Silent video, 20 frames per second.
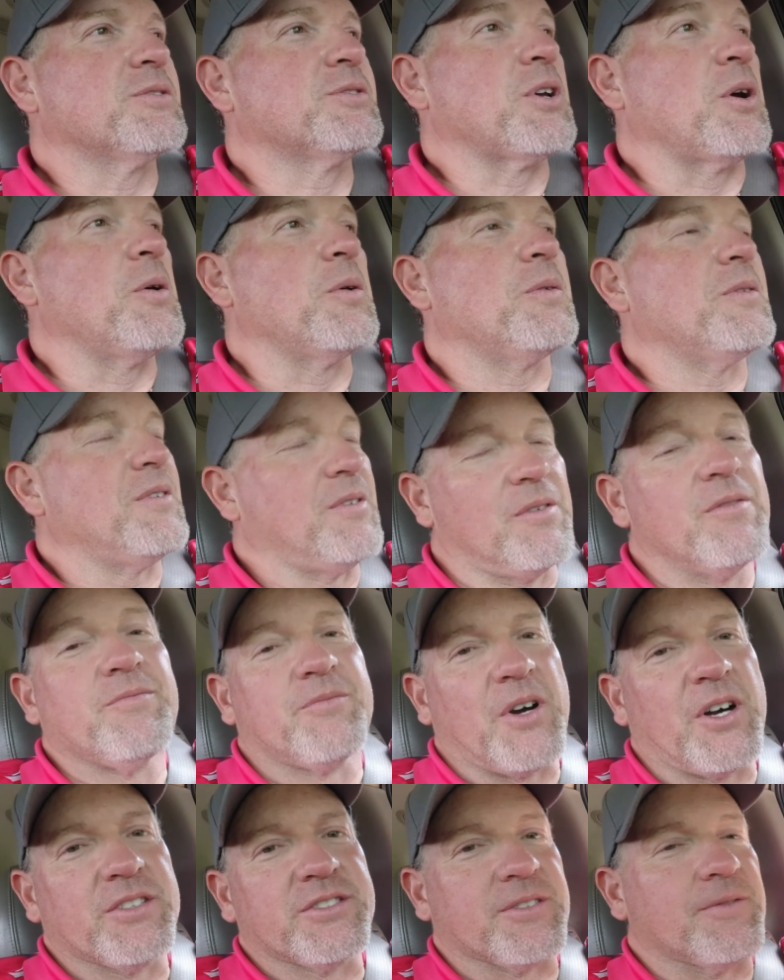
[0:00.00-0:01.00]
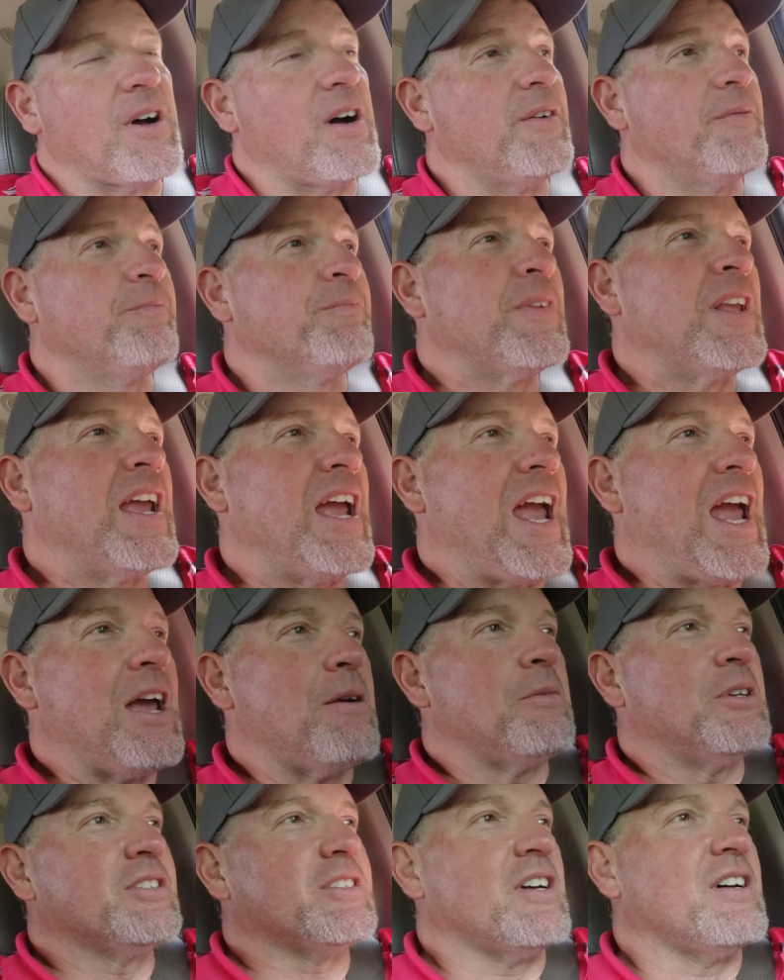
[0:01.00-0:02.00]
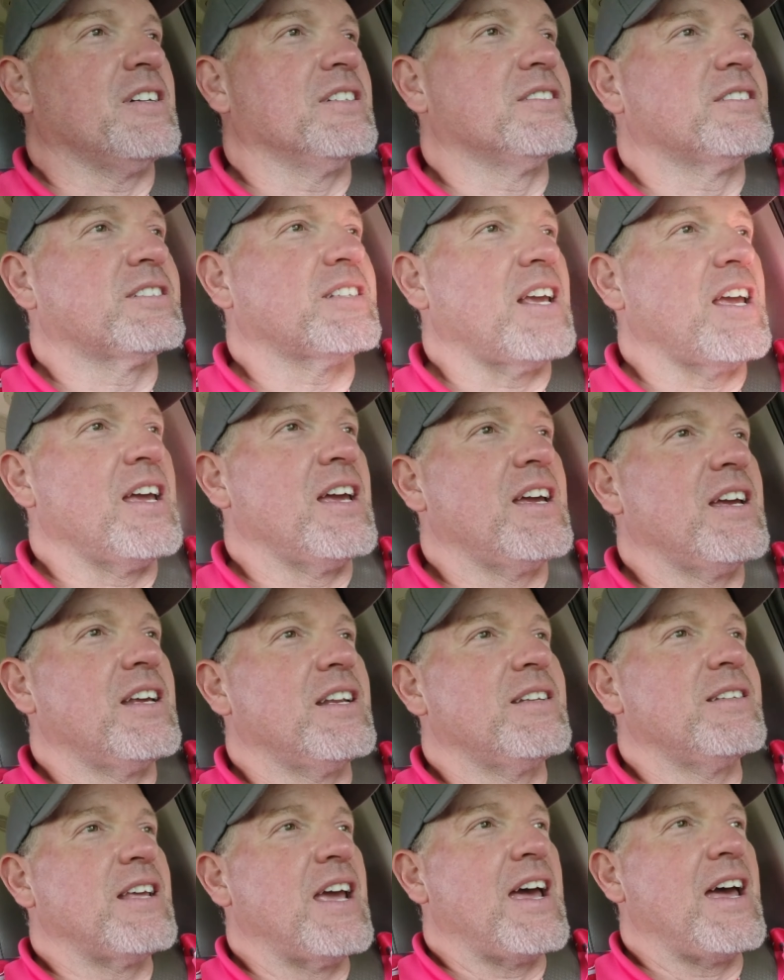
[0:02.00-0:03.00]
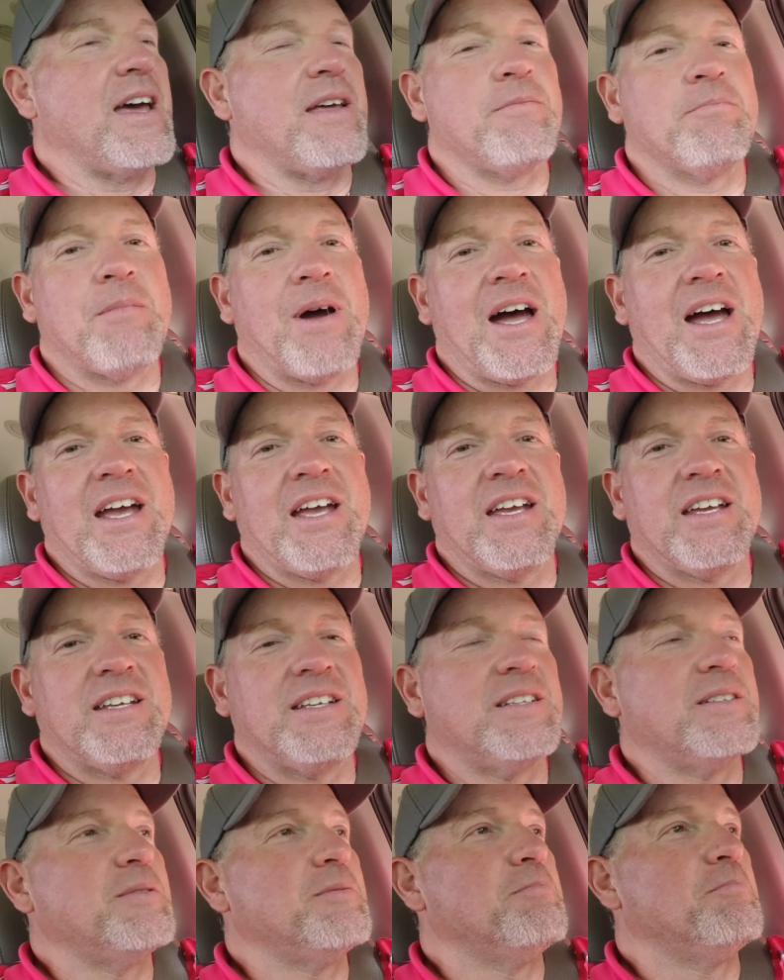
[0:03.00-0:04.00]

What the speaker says: So, first of all, Amazon said that my